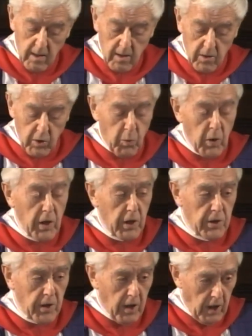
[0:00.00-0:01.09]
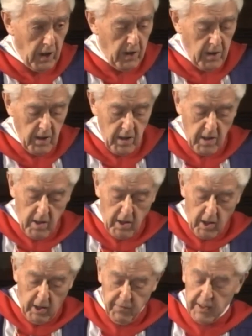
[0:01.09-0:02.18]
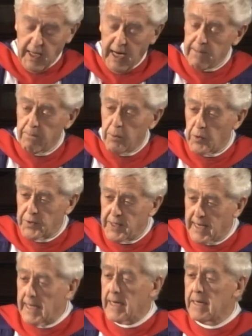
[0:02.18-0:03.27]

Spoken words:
The word of the unborn day.